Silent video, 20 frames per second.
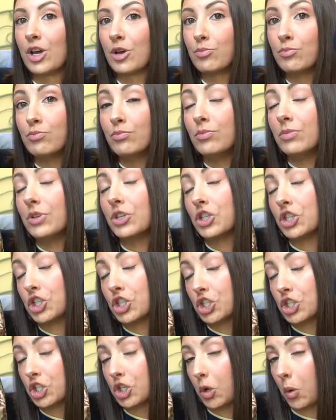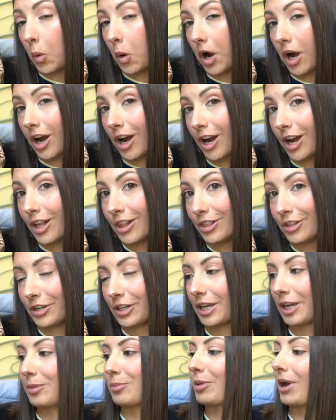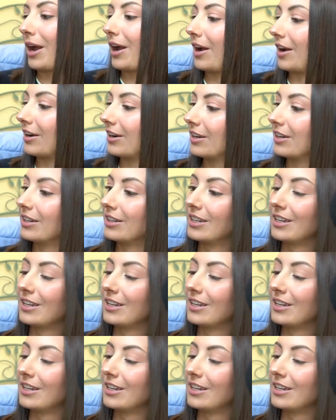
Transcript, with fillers: mature looking bag.